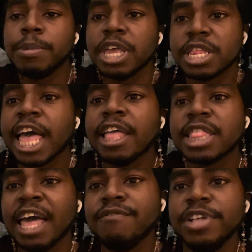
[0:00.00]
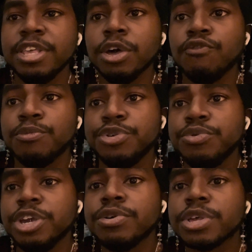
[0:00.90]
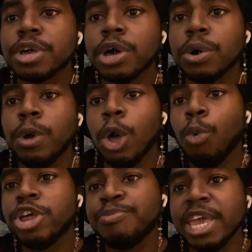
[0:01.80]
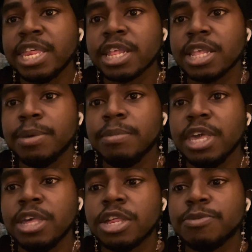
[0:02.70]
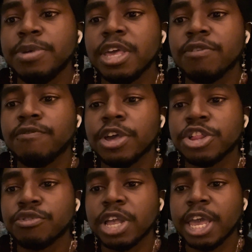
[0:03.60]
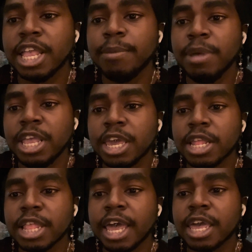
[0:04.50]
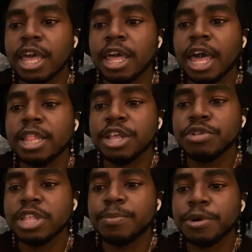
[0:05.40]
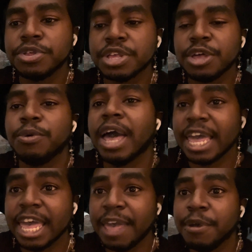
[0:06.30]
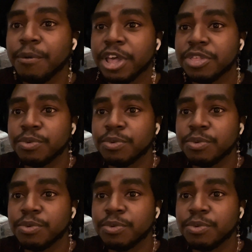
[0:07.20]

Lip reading: because that video from 2 years ago was basically me just being frustrated and admitting it. Like, I literally, the person who I came here with